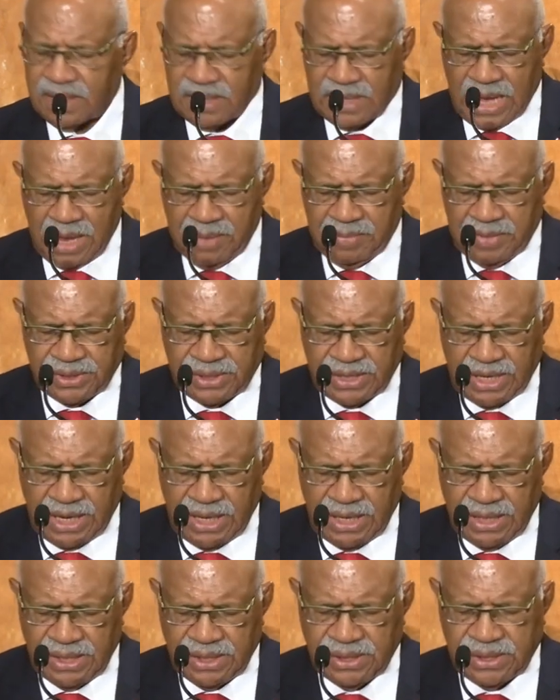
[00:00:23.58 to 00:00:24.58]
climate
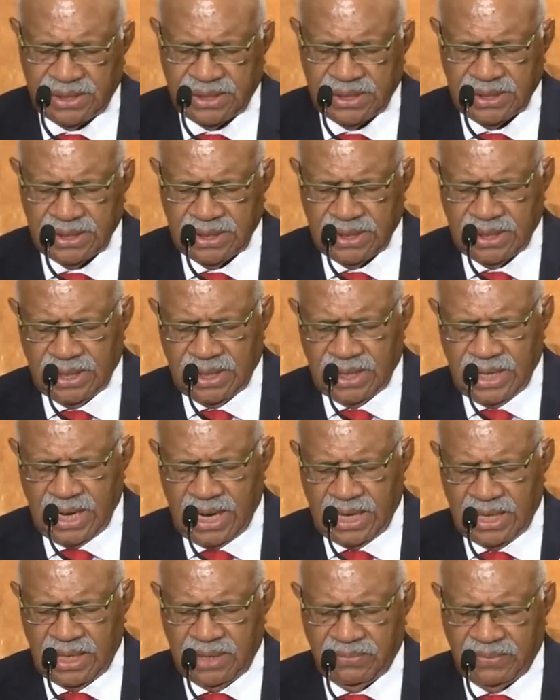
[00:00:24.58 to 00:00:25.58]
change,
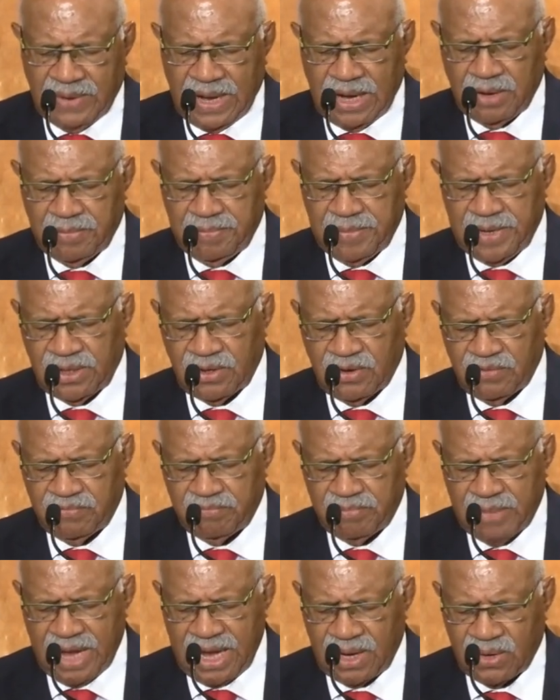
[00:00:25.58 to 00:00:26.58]
and development of
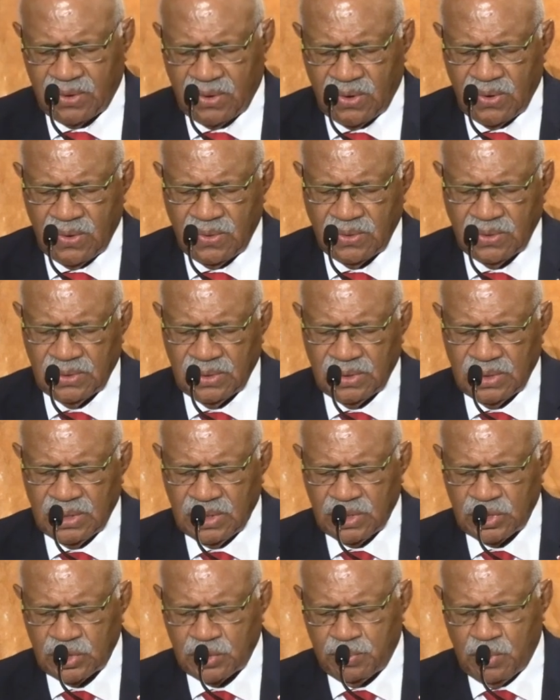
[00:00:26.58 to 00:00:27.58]
micro,
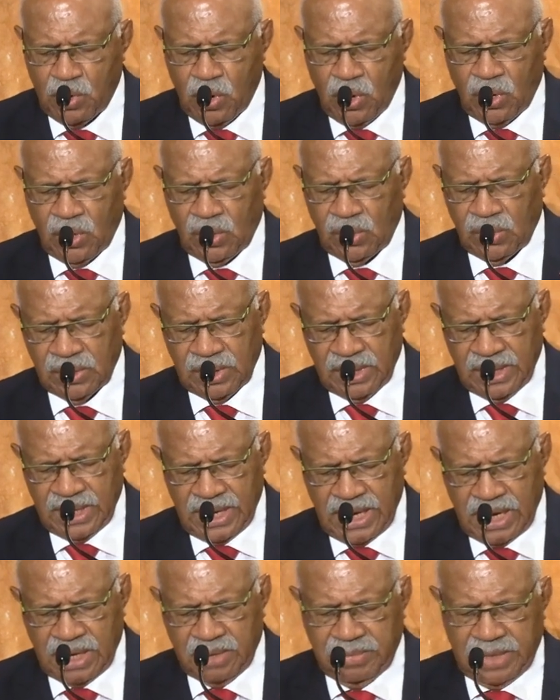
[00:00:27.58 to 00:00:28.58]
small,
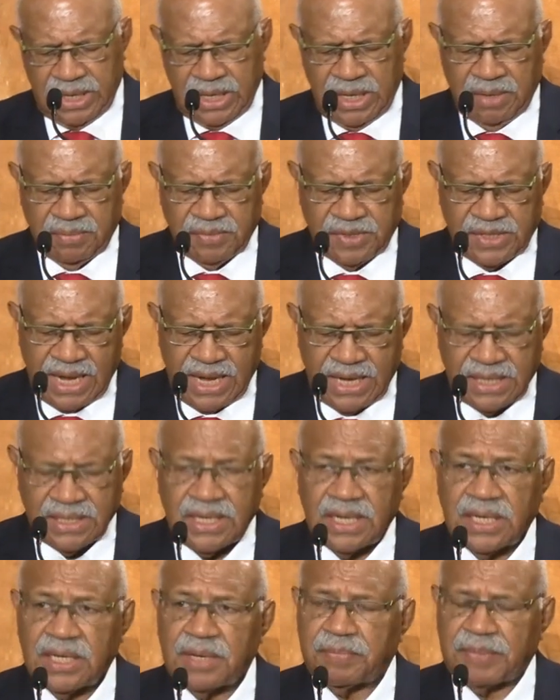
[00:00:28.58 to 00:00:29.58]
and
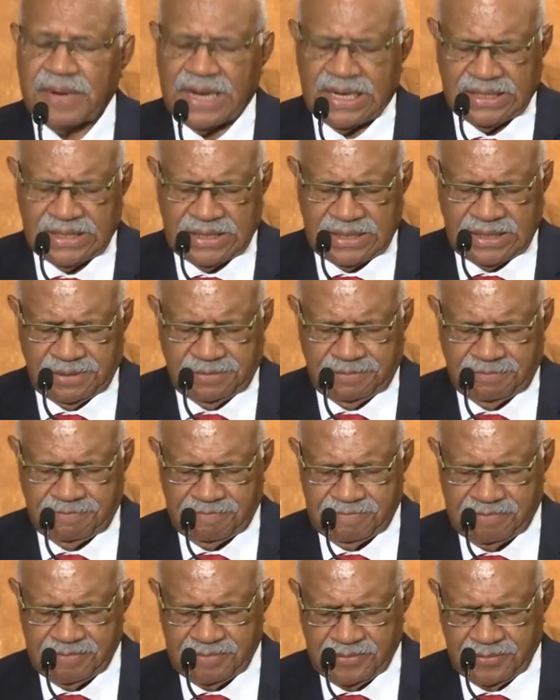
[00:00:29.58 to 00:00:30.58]
medium-sized enterprises,
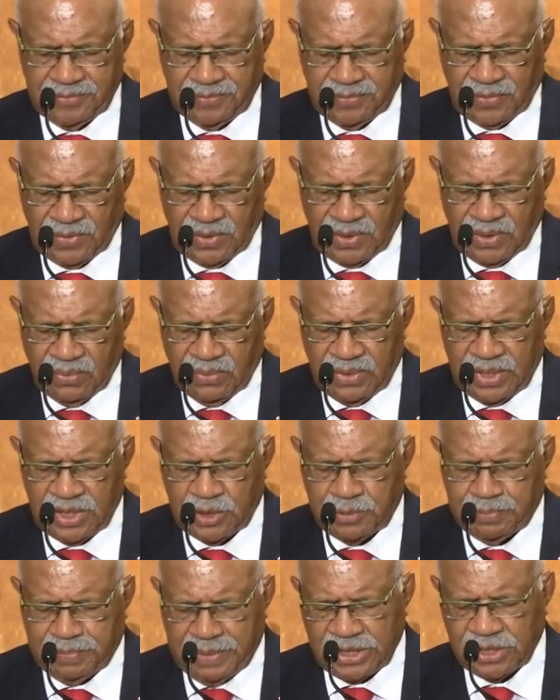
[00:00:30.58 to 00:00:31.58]
with a
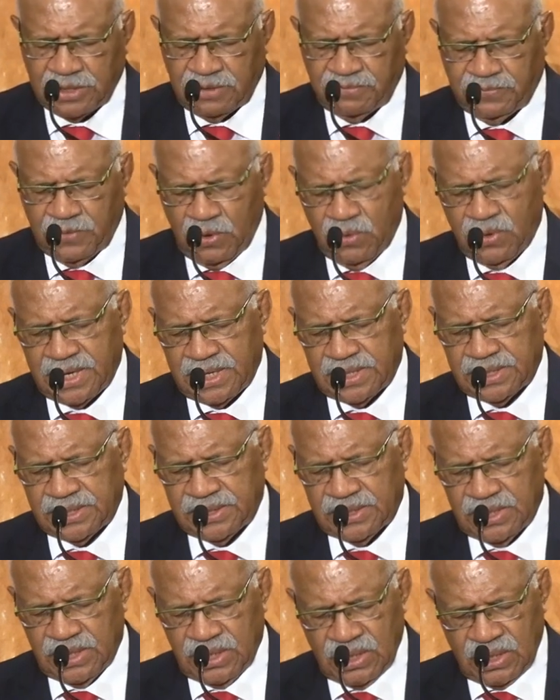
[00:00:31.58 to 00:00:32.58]
special
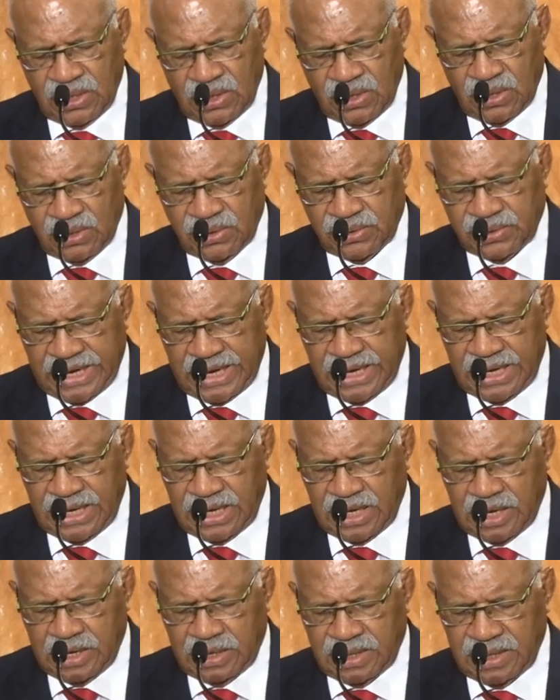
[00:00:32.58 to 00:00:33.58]
focus on
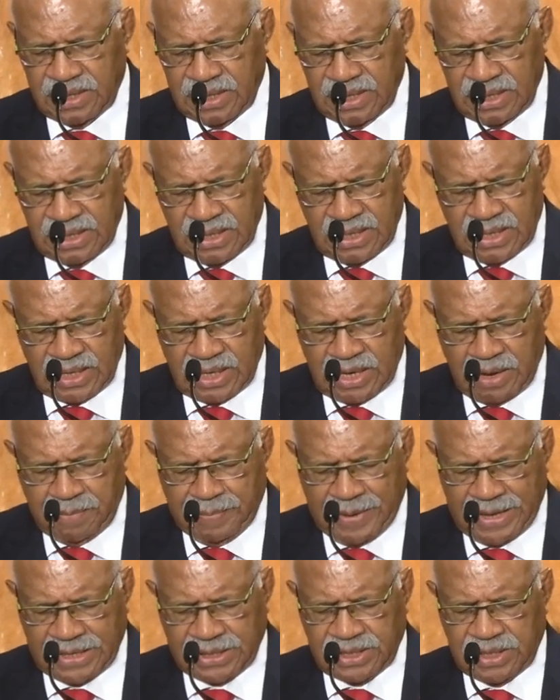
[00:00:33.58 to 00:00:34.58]
training,
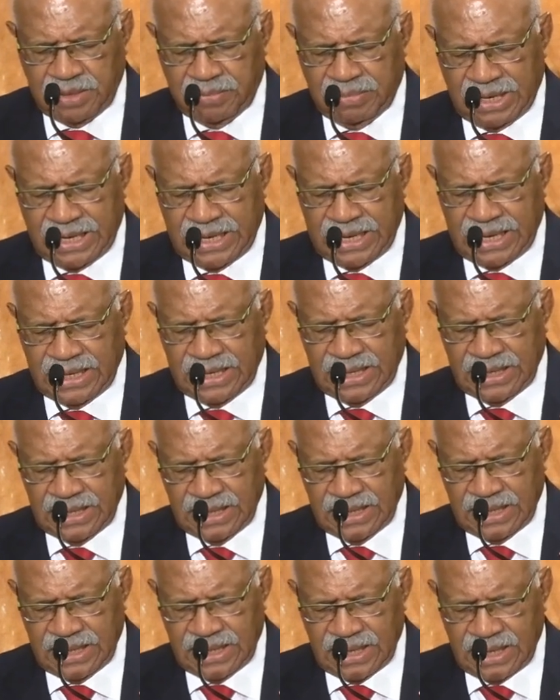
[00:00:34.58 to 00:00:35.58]
capacity
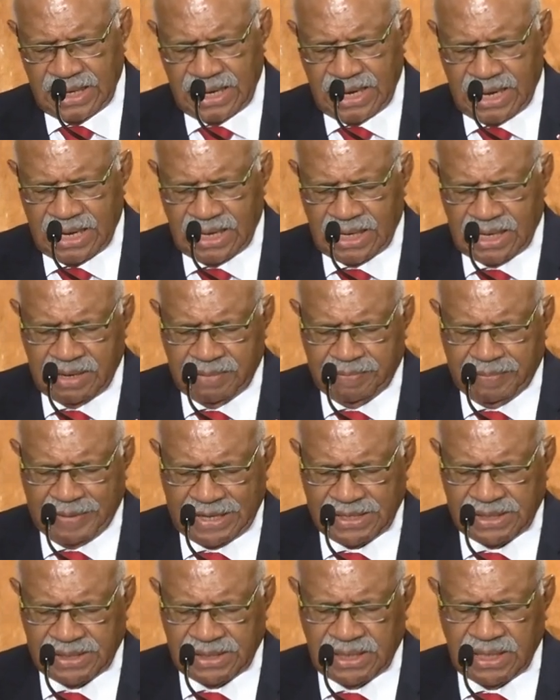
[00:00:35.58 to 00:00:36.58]
building, and
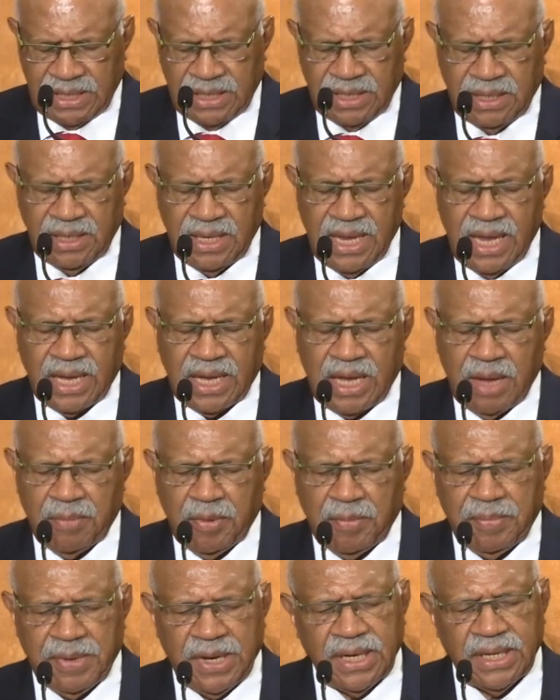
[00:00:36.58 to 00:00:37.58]

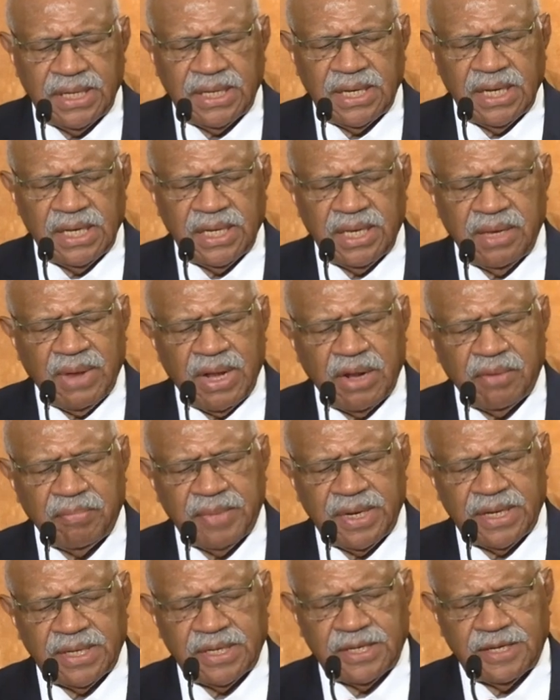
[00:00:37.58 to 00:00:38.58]
capability
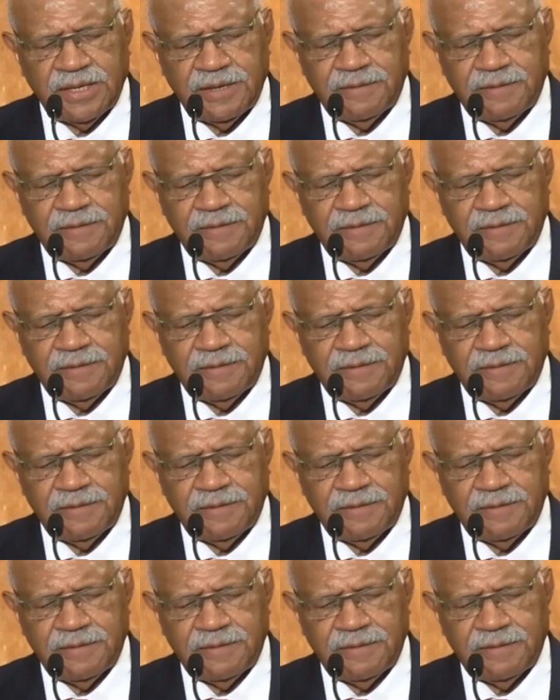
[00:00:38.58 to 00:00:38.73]
development.